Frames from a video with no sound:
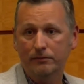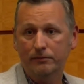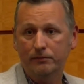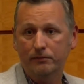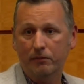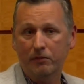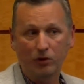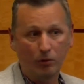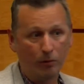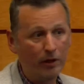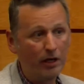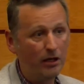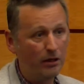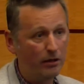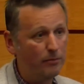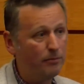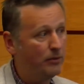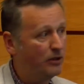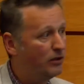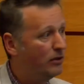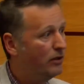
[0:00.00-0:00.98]
$300
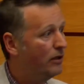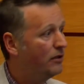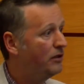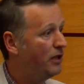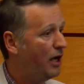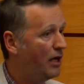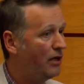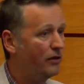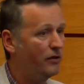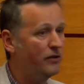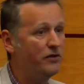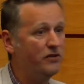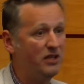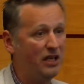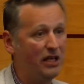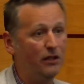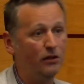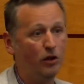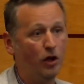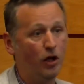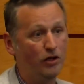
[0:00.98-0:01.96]
million in
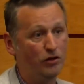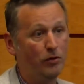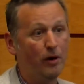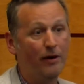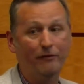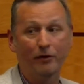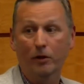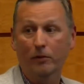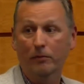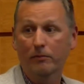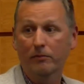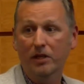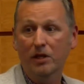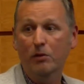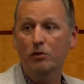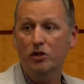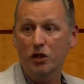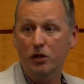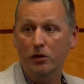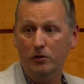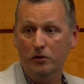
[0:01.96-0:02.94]
lost revenue. It was
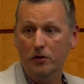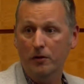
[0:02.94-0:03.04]
huge.